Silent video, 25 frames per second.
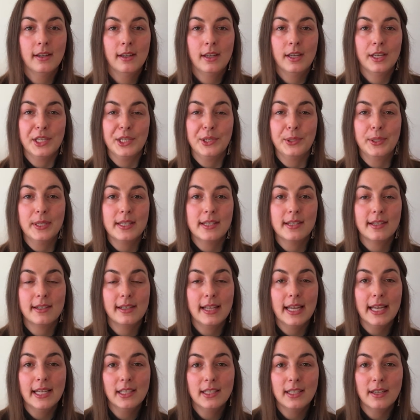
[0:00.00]
You can
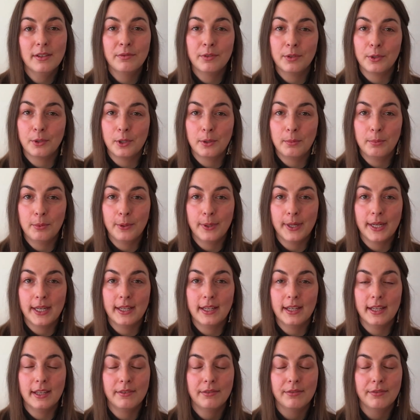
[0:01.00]
select a focal point
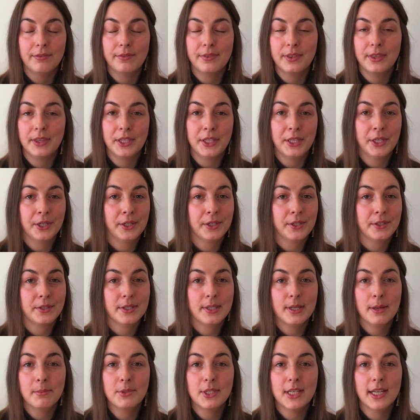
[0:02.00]
if your
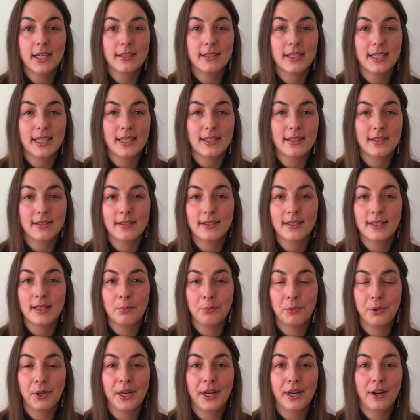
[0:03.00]
subject is
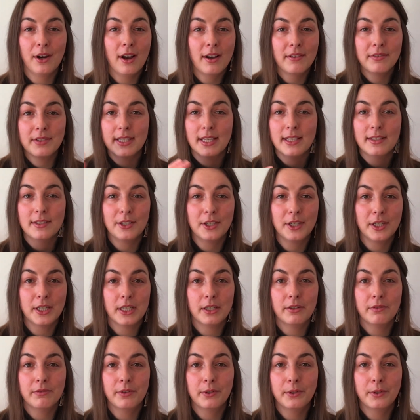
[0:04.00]
somewhere off center in your
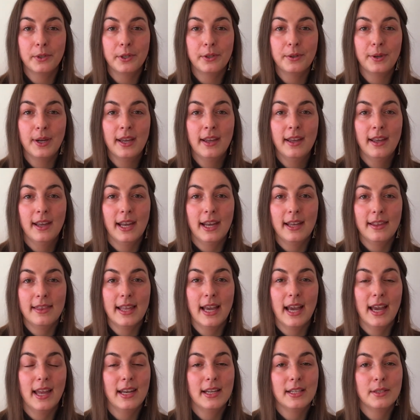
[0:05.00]
photo, and
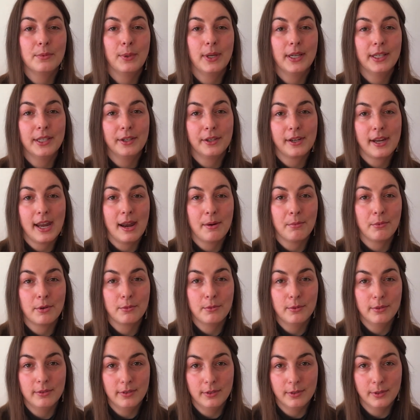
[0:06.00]
that is what your camera will
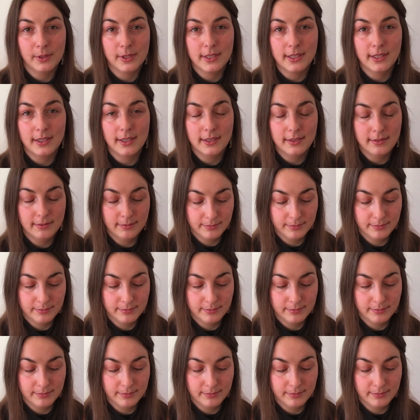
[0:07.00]
focus on.